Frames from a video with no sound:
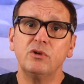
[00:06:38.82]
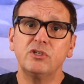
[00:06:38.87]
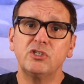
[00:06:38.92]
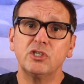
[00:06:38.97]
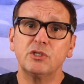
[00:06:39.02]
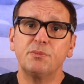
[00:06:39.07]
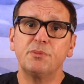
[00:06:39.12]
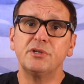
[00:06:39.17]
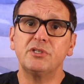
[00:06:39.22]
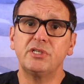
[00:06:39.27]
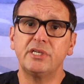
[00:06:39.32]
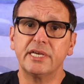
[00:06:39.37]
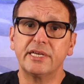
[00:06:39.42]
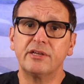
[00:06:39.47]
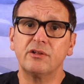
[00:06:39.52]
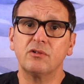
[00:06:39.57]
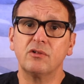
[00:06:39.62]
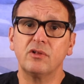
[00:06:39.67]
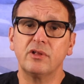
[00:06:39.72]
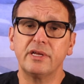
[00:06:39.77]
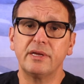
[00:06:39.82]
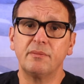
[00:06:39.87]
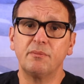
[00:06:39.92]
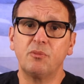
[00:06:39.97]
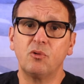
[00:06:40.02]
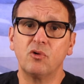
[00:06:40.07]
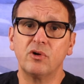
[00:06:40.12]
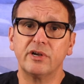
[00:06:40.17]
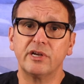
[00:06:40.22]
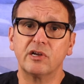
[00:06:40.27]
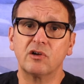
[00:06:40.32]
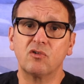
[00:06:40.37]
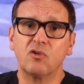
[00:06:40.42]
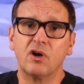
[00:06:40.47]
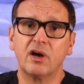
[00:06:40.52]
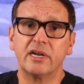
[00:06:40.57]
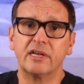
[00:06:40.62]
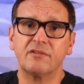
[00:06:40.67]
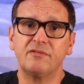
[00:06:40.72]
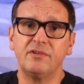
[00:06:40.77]
which is particularly important in
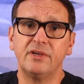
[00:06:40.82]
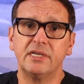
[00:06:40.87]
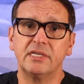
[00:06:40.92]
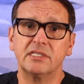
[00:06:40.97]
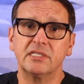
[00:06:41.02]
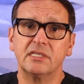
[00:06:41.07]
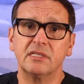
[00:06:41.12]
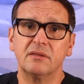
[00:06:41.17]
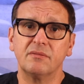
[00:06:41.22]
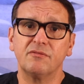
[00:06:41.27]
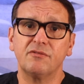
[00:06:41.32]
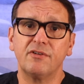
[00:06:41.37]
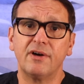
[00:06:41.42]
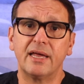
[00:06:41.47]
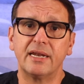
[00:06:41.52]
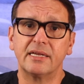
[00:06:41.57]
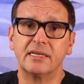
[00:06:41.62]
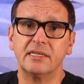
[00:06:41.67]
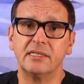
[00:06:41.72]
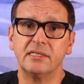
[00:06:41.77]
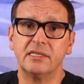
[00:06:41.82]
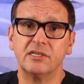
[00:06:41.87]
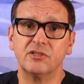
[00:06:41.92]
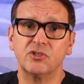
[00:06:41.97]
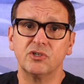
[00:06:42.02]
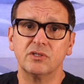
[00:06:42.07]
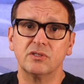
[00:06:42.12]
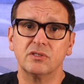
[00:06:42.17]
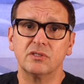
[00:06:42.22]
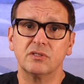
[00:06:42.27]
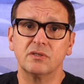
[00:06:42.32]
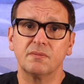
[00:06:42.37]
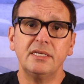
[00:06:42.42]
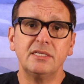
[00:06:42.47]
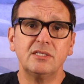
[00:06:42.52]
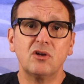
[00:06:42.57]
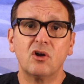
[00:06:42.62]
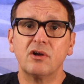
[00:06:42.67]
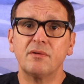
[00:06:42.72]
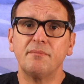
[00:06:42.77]
chronic venous and lymphatic conditions.
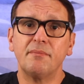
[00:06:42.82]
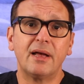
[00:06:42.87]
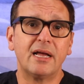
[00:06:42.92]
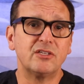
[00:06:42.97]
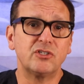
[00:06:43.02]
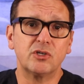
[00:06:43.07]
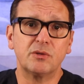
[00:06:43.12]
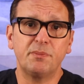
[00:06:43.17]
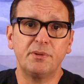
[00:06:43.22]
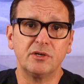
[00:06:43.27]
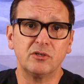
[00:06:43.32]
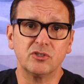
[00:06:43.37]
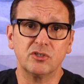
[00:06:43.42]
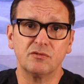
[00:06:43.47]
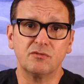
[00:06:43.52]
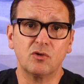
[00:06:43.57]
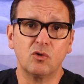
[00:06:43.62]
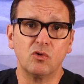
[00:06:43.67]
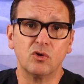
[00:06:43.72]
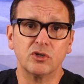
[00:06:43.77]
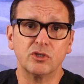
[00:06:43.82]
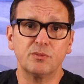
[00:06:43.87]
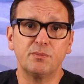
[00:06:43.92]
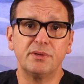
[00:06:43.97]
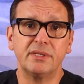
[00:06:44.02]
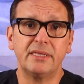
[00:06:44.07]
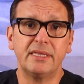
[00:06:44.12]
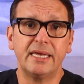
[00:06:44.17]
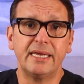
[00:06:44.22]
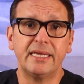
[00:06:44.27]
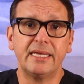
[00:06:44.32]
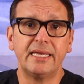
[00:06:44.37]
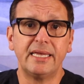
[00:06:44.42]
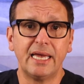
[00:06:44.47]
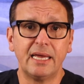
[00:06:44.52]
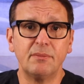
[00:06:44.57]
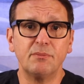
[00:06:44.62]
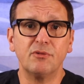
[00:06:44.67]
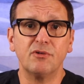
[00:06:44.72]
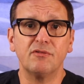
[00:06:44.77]
These aren't magic pills, of course, but they
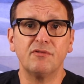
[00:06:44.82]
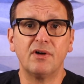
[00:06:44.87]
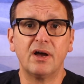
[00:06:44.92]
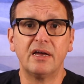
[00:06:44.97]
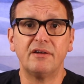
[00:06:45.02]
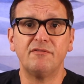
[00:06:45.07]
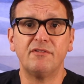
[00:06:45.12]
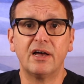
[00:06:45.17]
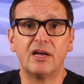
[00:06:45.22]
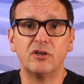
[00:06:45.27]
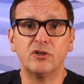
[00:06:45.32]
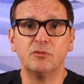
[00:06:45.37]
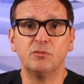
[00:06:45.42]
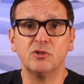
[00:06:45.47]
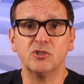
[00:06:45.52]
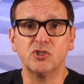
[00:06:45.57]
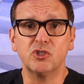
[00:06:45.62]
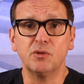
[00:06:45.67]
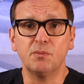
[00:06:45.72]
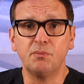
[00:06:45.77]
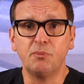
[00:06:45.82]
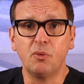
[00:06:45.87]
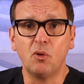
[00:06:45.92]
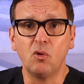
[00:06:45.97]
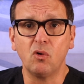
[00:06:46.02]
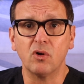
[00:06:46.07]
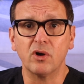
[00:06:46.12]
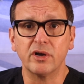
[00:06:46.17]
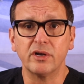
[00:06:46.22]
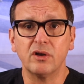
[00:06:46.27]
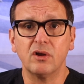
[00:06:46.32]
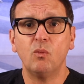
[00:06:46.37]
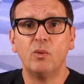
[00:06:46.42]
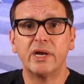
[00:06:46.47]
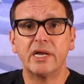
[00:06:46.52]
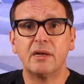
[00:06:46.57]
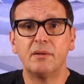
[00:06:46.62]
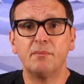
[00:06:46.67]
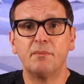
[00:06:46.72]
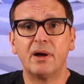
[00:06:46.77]
can provide valuable support
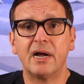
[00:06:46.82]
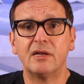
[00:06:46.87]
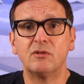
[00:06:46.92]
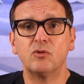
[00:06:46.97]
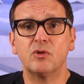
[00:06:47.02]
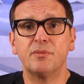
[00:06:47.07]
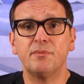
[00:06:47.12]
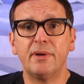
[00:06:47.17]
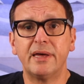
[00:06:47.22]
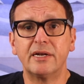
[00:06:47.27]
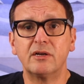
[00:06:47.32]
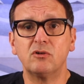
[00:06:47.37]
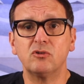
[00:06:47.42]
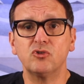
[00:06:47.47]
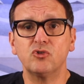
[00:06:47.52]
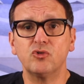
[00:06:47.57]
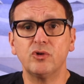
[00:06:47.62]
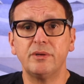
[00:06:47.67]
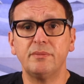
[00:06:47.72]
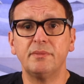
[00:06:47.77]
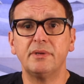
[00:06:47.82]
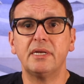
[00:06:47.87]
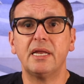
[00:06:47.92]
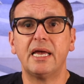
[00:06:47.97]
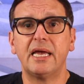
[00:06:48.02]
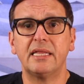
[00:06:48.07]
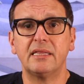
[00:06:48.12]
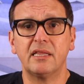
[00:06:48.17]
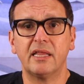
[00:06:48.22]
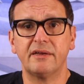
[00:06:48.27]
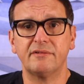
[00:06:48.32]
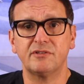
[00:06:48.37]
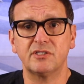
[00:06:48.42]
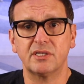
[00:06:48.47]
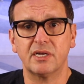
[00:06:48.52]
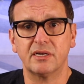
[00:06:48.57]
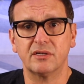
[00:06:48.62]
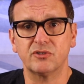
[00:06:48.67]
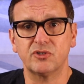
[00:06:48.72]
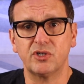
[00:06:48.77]
when combined with medical treatment and
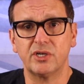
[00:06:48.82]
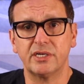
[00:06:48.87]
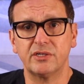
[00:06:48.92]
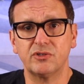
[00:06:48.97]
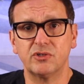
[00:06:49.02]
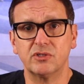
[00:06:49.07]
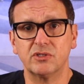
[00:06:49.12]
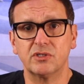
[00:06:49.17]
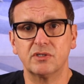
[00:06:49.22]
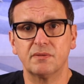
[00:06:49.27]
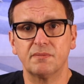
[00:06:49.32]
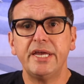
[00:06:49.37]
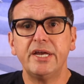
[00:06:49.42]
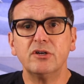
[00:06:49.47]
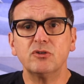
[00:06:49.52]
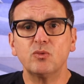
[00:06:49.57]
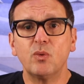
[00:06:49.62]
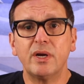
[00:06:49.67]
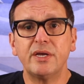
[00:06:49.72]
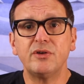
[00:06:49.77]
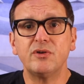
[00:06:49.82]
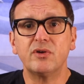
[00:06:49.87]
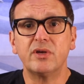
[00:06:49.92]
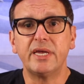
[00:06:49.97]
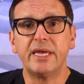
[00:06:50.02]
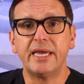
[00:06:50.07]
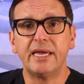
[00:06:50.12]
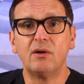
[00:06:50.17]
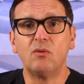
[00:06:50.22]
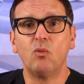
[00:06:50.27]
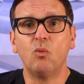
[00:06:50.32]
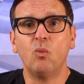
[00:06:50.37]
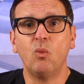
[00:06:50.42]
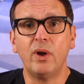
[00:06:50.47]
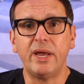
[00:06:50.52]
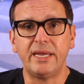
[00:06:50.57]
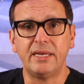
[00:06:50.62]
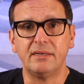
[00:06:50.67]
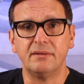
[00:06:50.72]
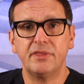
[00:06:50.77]
lifestyle changes. Here's why you can't
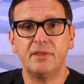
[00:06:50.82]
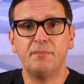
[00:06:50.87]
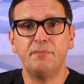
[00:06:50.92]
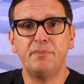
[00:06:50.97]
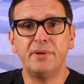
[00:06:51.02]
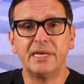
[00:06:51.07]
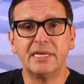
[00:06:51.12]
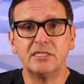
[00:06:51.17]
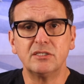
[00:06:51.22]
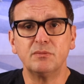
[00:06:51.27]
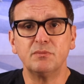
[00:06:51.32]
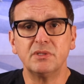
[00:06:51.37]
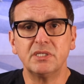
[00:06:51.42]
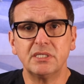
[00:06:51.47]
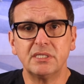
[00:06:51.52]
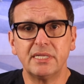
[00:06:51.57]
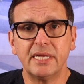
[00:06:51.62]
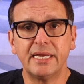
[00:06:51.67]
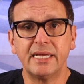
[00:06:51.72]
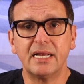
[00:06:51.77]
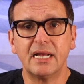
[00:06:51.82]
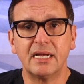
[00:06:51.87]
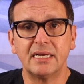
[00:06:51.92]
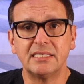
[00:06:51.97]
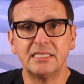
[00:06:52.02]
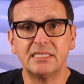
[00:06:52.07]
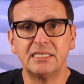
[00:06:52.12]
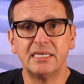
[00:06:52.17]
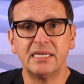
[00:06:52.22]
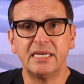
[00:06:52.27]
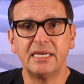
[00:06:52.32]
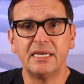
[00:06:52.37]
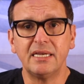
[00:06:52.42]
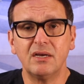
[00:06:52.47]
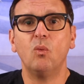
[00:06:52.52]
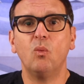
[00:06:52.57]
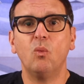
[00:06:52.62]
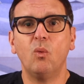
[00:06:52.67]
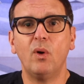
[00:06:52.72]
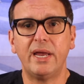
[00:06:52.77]
wait. The biggest mistake I see,
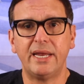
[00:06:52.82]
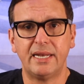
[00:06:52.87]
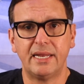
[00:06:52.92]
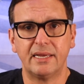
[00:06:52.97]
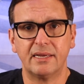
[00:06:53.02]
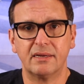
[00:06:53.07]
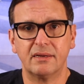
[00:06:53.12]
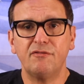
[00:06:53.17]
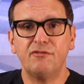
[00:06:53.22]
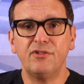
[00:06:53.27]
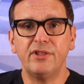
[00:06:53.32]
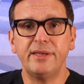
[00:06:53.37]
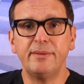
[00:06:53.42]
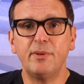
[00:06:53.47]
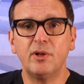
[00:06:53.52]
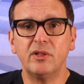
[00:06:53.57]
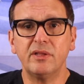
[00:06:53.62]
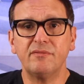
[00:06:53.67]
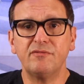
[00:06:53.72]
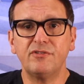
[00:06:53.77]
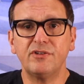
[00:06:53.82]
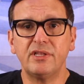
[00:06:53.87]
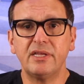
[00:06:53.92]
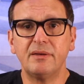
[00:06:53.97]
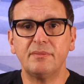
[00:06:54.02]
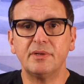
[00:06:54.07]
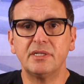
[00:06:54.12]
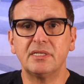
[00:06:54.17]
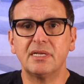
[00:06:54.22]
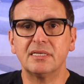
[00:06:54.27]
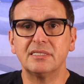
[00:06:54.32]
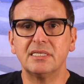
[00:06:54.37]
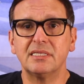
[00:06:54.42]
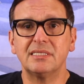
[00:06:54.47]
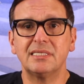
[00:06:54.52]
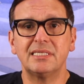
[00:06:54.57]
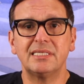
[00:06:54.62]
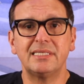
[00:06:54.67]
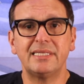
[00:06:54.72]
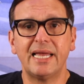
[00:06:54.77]
waiting. Phlebolymphedema doesn't
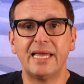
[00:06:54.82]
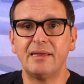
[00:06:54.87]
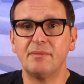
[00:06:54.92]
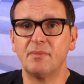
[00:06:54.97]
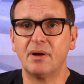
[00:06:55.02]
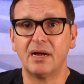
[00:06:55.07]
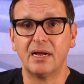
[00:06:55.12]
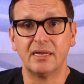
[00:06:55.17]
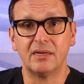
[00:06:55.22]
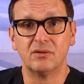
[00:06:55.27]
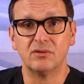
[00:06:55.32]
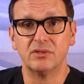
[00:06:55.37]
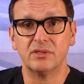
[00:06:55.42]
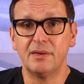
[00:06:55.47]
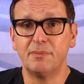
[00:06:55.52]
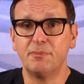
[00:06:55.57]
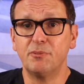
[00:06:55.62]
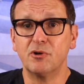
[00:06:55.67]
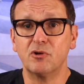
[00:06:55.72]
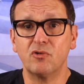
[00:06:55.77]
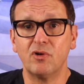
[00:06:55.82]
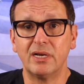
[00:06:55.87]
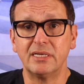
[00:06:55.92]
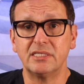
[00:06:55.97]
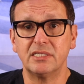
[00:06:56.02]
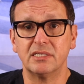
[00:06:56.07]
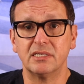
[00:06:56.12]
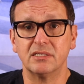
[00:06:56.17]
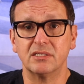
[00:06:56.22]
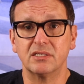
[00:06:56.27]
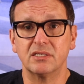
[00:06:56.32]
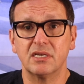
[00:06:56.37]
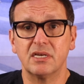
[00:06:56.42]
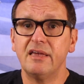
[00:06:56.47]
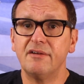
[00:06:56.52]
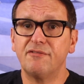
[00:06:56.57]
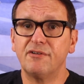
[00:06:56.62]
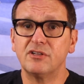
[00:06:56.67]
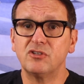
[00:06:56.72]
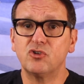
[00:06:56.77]
stay mild. It progresses.
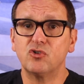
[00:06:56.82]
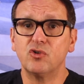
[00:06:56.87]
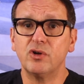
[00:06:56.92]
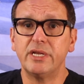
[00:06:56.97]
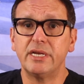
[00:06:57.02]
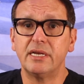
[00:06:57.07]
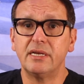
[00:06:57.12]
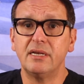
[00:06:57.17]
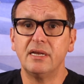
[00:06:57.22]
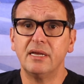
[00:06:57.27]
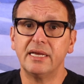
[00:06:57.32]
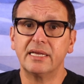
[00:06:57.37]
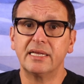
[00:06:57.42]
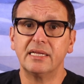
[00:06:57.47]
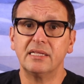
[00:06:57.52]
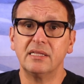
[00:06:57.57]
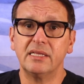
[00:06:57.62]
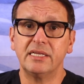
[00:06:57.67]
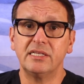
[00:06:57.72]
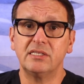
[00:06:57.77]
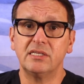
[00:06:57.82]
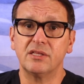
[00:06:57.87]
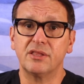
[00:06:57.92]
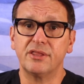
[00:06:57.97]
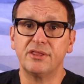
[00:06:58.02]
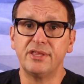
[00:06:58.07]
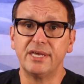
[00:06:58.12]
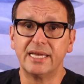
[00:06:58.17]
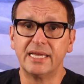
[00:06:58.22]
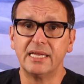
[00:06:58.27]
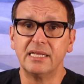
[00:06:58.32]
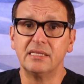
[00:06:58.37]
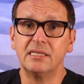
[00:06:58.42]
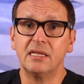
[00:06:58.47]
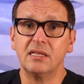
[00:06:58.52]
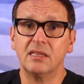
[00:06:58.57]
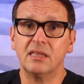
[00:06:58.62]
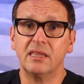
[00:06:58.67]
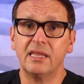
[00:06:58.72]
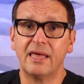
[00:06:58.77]
If untreated, it can lead to
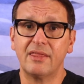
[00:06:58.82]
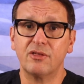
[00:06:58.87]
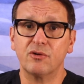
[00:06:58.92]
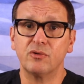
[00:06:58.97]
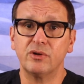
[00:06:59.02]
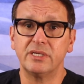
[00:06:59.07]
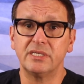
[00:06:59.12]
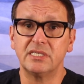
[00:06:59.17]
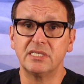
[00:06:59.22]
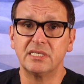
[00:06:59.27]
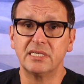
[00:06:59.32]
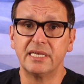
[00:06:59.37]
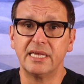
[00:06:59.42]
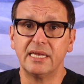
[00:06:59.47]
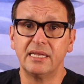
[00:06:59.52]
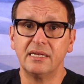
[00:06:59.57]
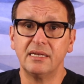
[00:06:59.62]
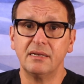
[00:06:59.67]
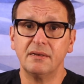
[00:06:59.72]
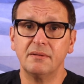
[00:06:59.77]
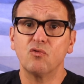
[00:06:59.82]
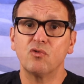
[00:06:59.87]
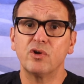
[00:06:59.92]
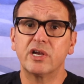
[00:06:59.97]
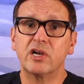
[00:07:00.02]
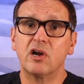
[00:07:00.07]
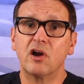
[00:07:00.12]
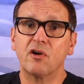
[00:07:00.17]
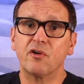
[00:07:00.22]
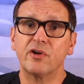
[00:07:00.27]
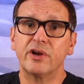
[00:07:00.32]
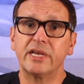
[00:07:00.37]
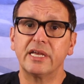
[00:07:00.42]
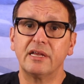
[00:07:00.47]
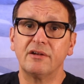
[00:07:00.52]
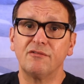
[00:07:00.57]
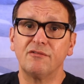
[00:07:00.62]
thickened, leathery skin, recurring